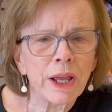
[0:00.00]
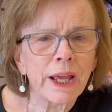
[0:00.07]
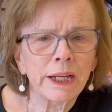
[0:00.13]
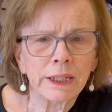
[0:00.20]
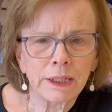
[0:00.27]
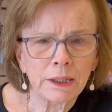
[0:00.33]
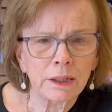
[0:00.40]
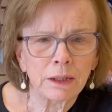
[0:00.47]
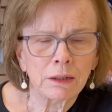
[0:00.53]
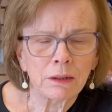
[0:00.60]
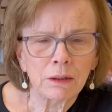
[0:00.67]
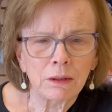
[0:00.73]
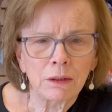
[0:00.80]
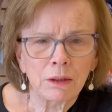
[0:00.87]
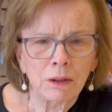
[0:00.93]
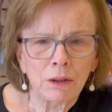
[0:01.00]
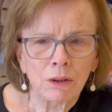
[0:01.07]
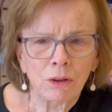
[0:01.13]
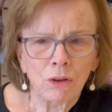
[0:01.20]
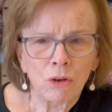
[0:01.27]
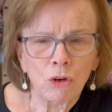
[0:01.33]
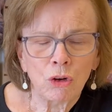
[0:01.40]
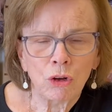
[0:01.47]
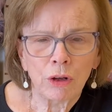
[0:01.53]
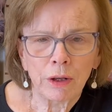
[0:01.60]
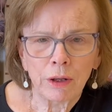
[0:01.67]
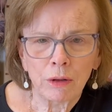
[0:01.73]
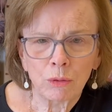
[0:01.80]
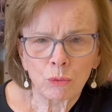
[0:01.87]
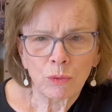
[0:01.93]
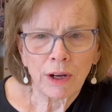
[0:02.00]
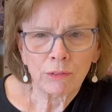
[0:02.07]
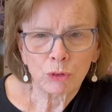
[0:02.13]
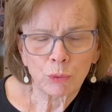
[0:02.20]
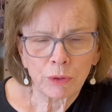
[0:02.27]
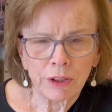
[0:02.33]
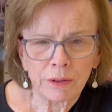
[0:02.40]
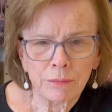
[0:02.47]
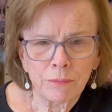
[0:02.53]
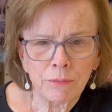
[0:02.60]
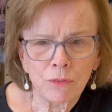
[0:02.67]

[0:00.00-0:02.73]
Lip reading: editing on Ravelry.